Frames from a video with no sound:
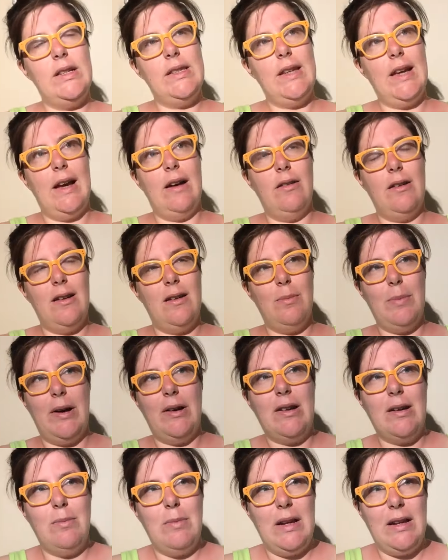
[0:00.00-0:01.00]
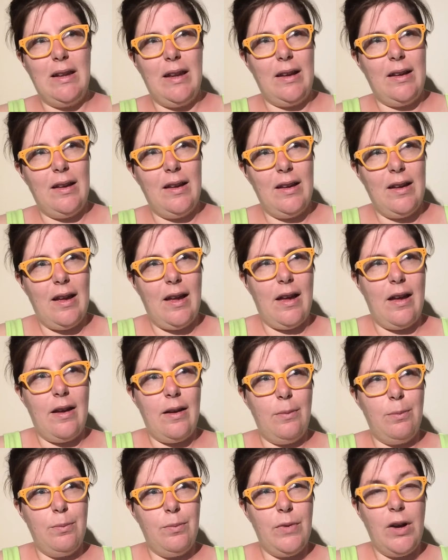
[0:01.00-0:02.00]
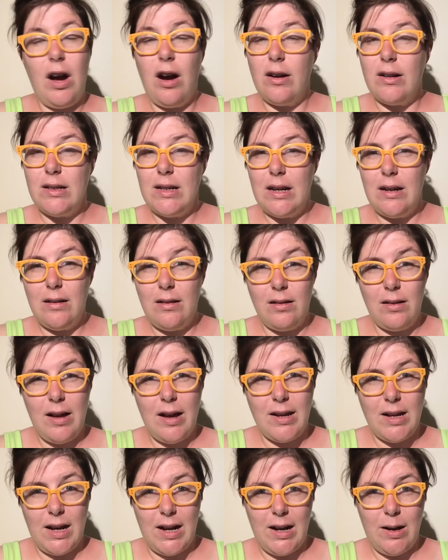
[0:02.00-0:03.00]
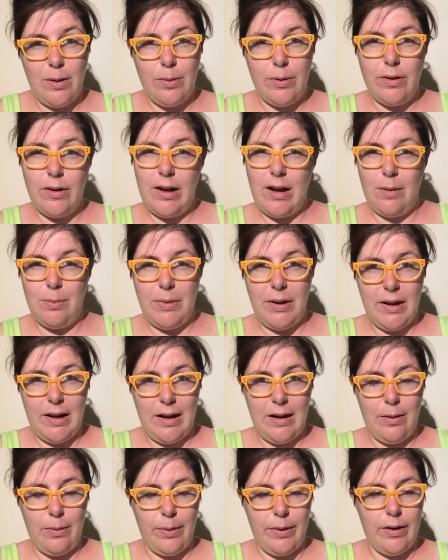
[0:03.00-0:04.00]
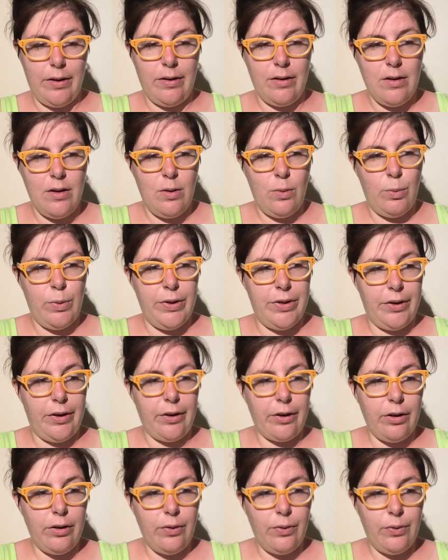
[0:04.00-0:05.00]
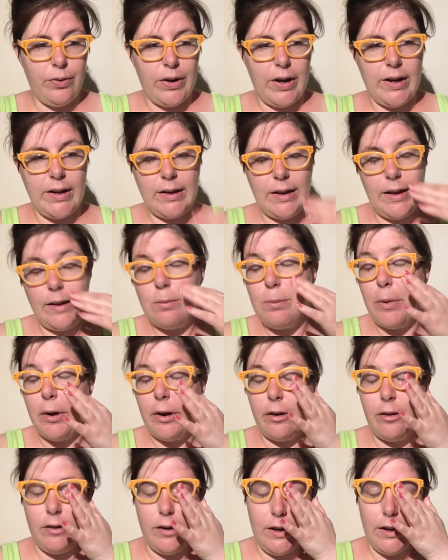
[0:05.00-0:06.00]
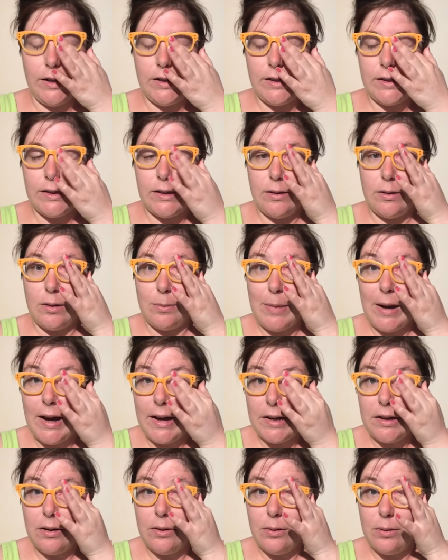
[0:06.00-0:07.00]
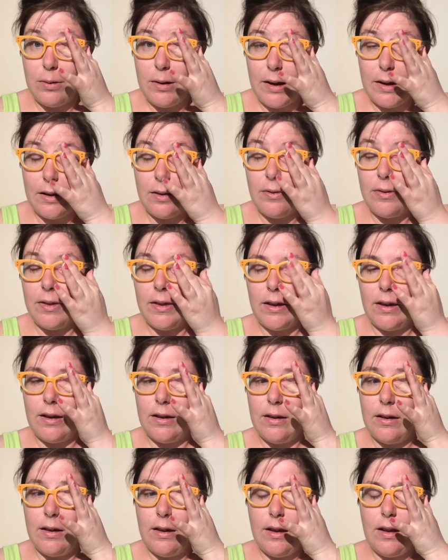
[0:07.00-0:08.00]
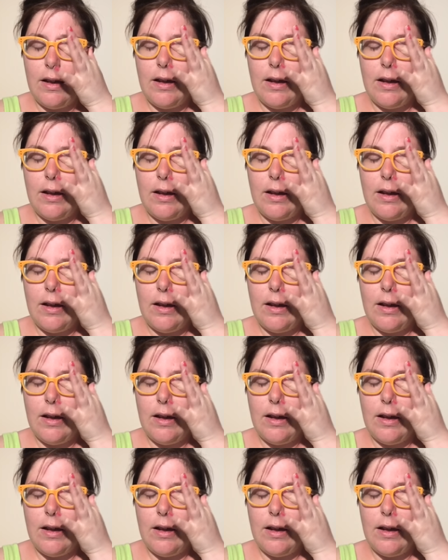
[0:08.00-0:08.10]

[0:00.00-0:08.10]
I say out and about, I mean like cocktail kind of hour, happy hour with a girlfriend, like margaritas on a patio kind of thing.